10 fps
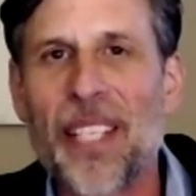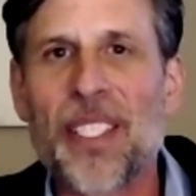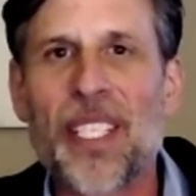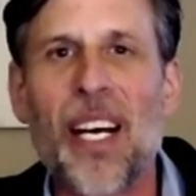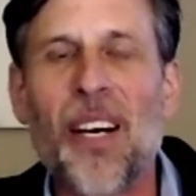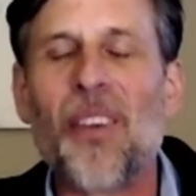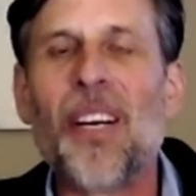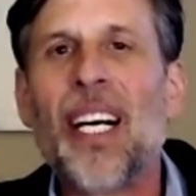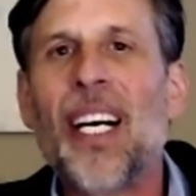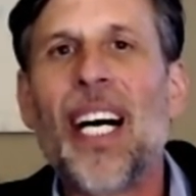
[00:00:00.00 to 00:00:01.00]
So,
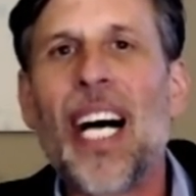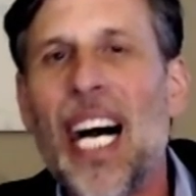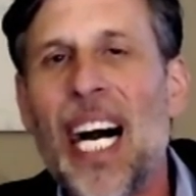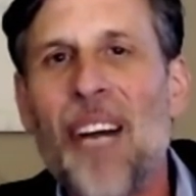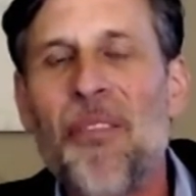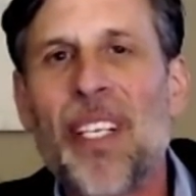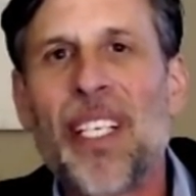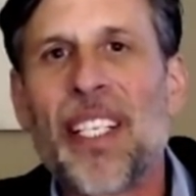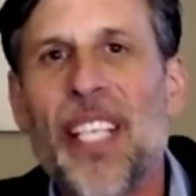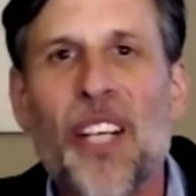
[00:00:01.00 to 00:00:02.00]
um,
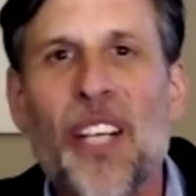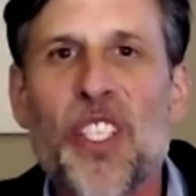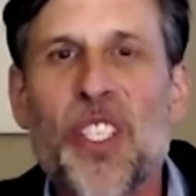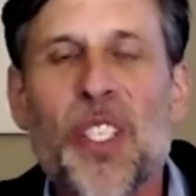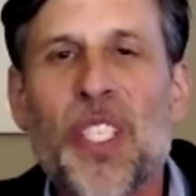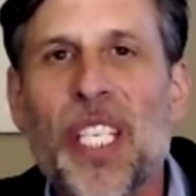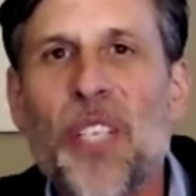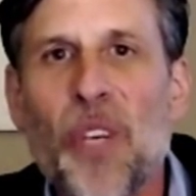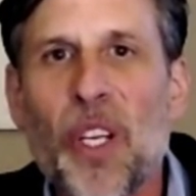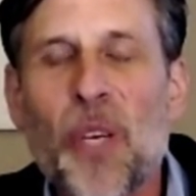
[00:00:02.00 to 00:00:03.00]
you know, just didn't
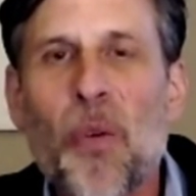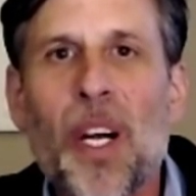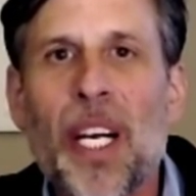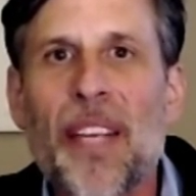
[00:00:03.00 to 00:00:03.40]
really work.